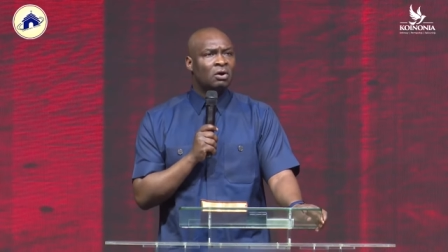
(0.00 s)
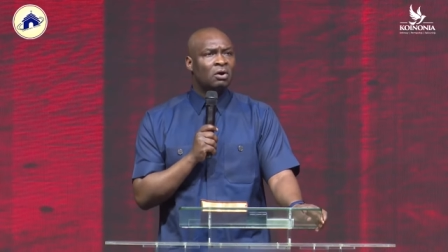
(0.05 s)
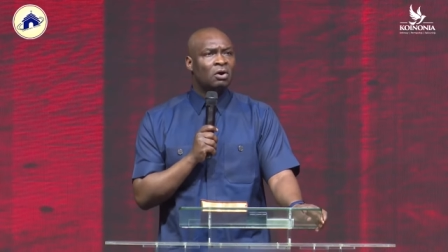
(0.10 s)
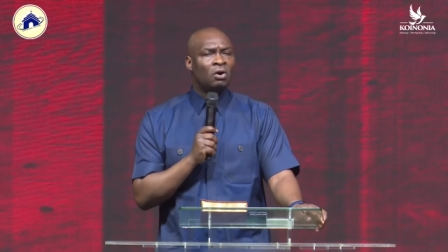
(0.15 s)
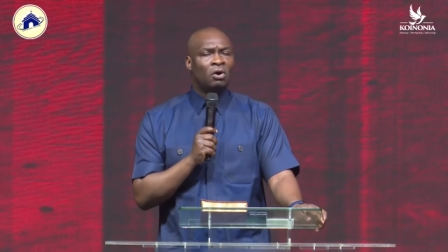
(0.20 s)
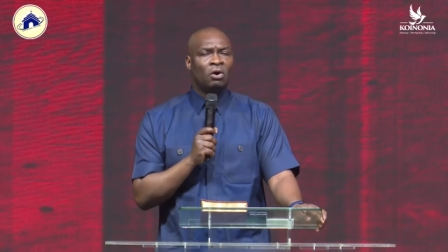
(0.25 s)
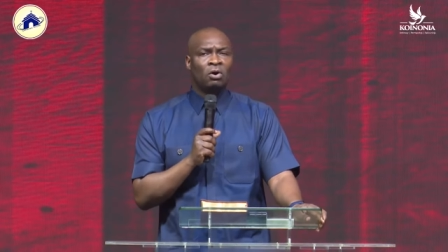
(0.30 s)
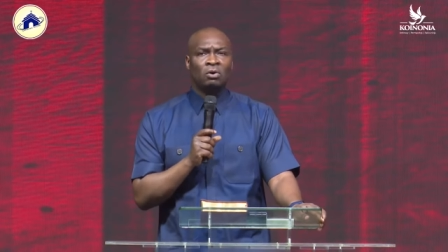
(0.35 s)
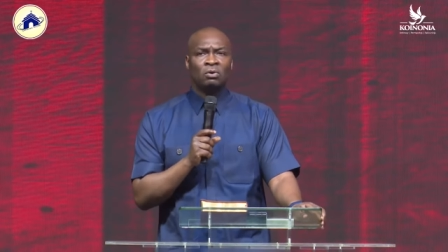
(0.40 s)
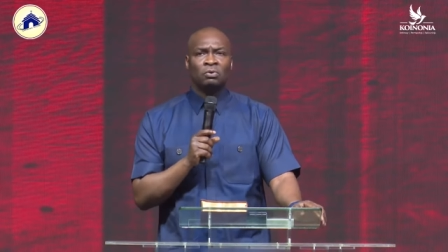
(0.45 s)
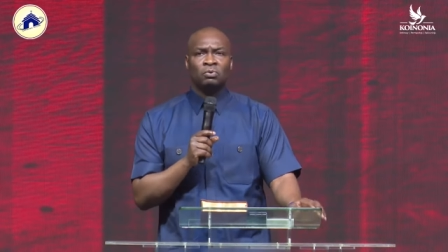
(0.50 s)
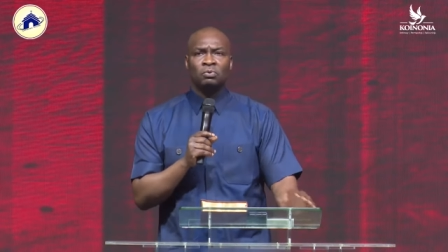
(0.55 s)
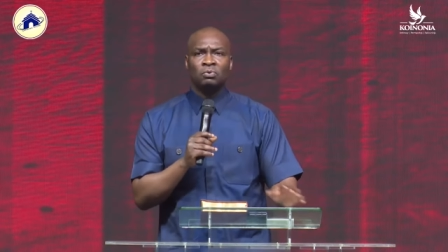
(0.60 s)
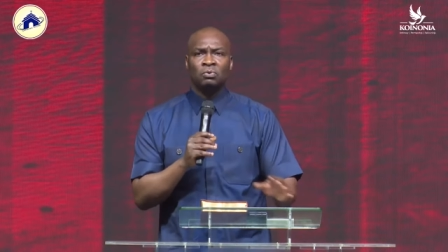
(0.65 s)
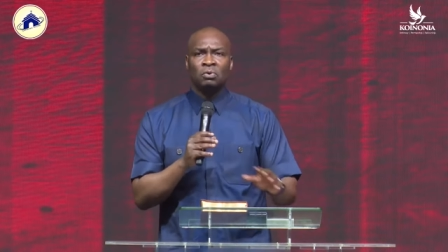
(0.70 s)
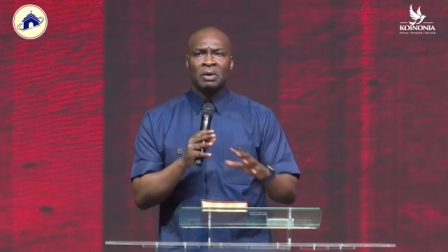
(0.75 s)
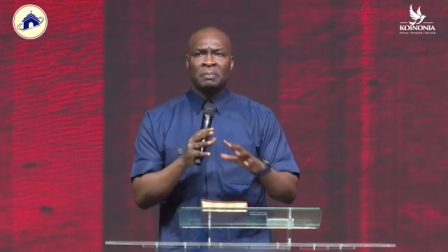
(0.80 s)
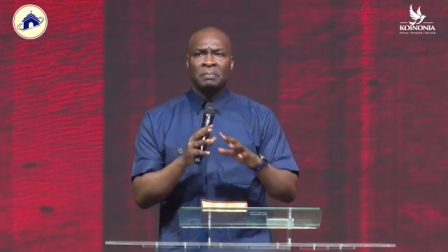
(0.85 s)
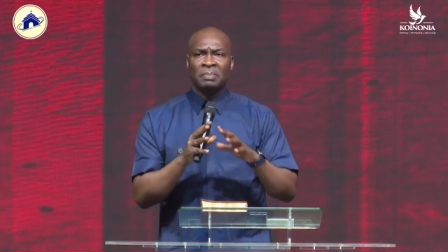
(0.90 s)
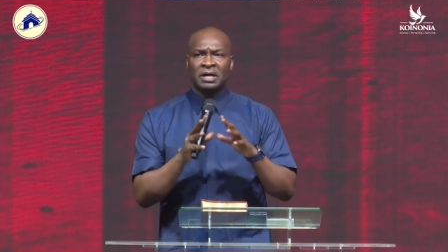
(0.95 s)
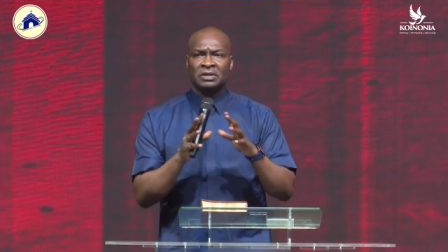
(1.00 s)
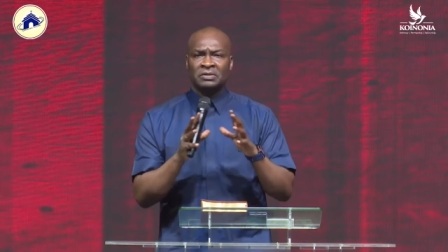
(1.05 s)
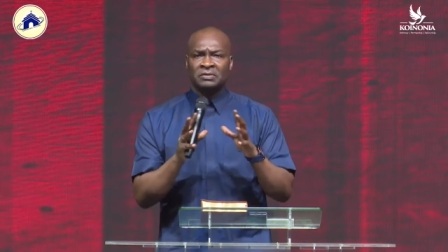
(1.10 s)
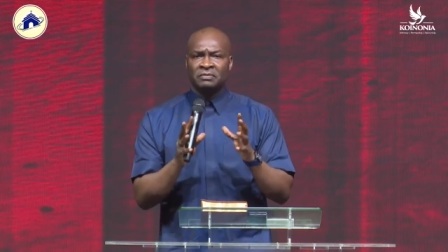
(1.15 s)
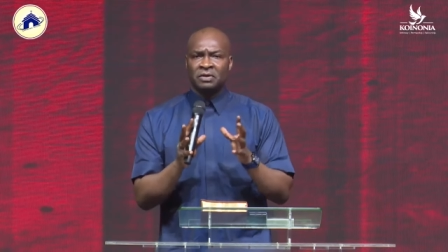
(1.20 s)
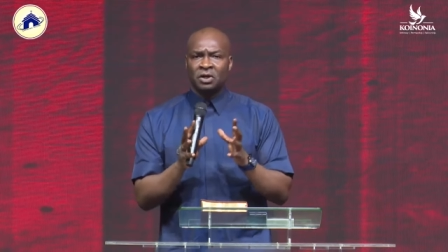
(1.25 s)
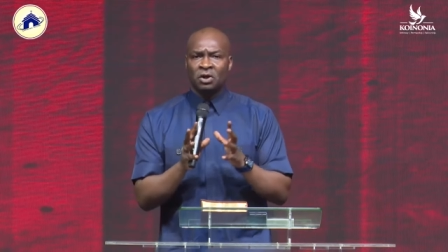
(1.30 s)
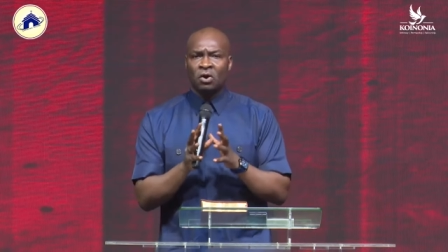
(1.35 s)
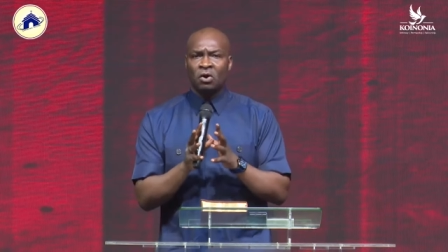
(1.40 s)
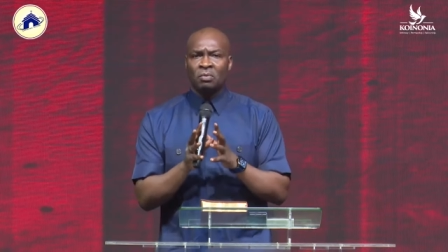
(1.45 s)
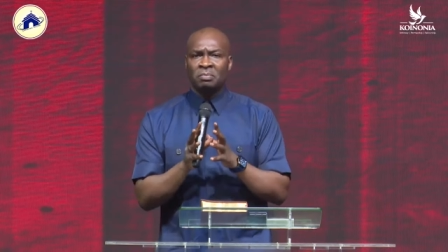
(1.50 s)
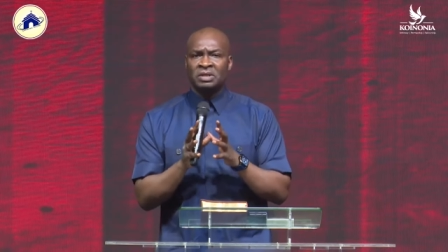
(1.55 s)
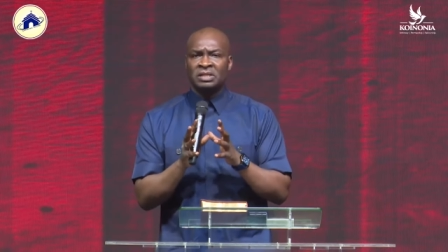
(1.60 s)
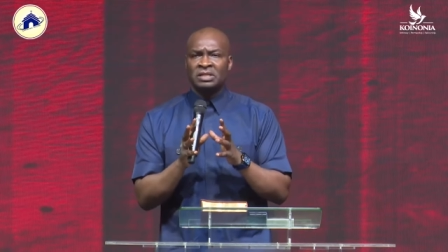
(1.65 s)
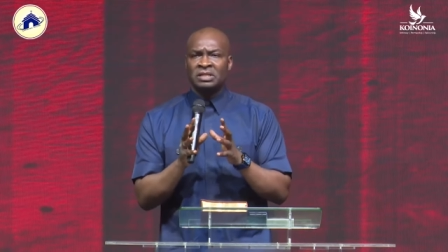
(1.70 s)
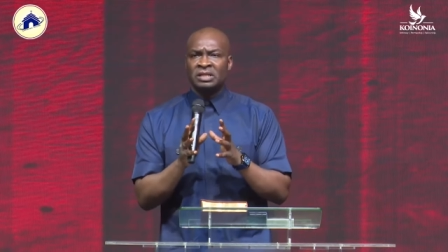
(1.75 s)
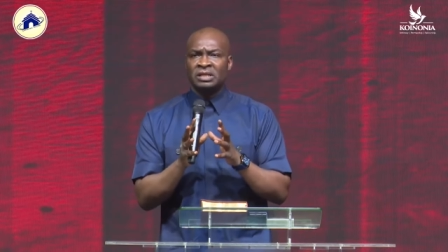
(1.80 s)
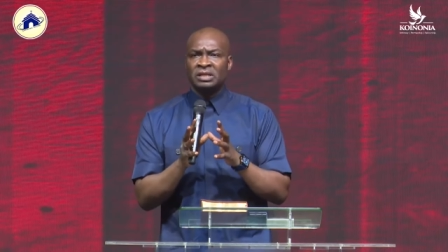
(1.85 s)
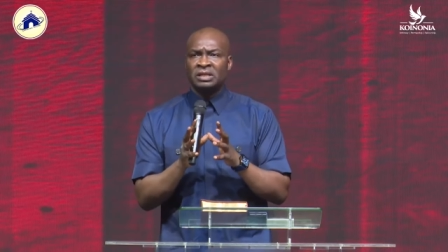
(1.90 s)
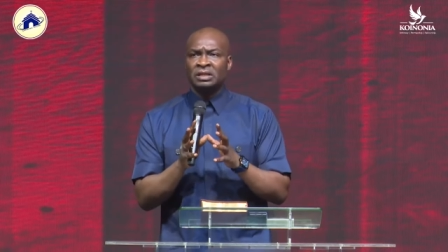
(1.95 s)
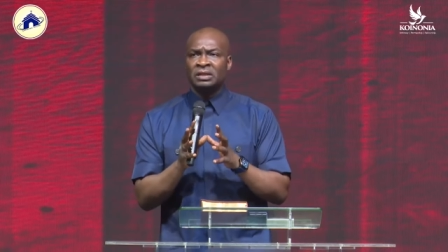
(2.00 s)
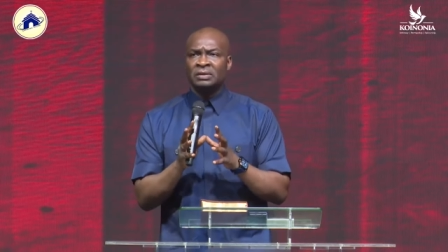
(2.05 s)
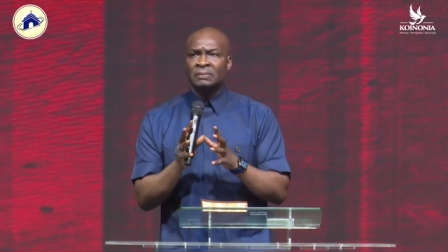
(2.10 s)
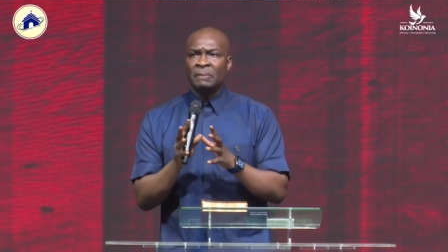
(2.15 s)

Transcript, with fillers: all who are part of the committee